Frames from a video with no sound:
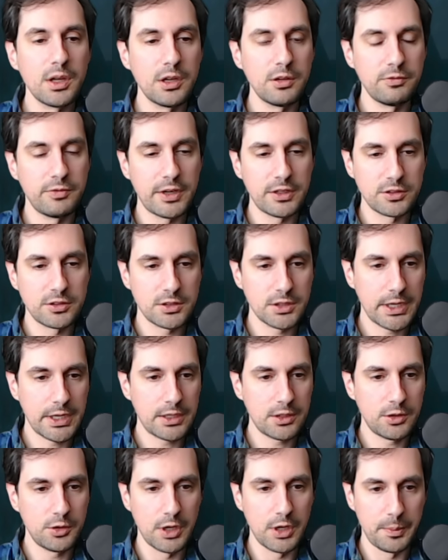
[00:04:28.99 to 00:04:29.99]

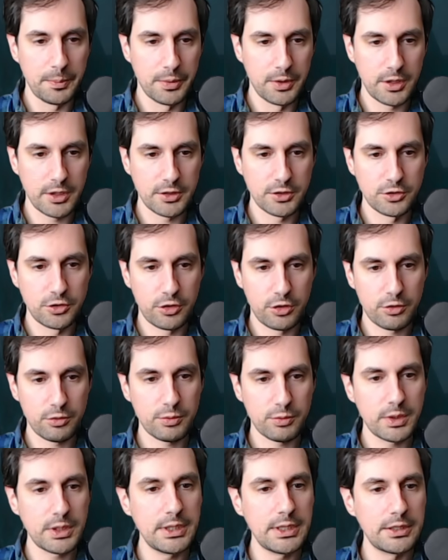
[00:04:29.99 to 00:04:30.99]
Investigate, you get
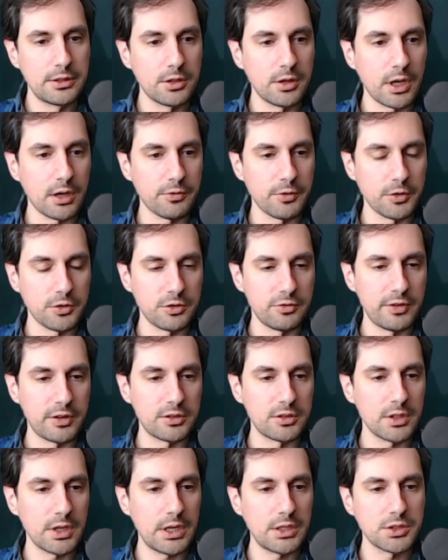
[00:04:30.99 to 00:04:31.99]
+3 Intellect plus
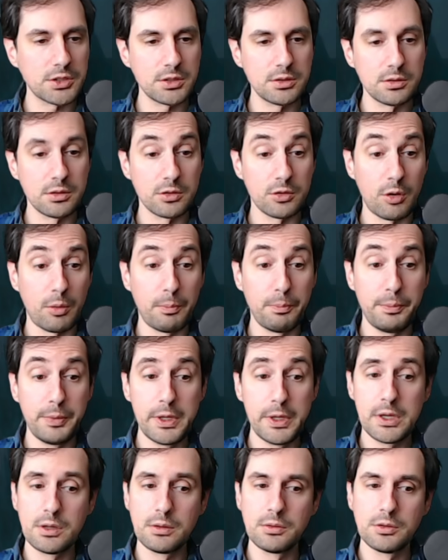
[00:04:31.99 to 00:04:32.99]
Investigation, so
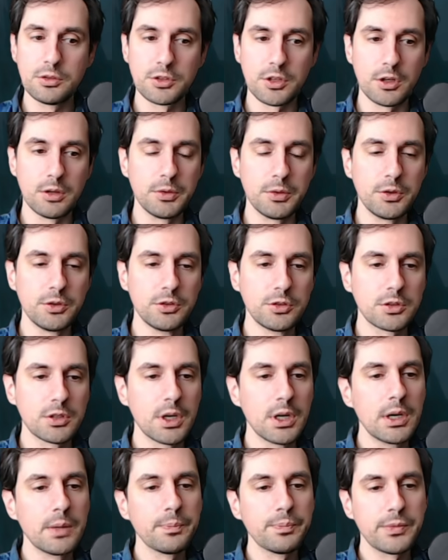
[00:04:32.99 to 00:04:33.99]
big skill boost.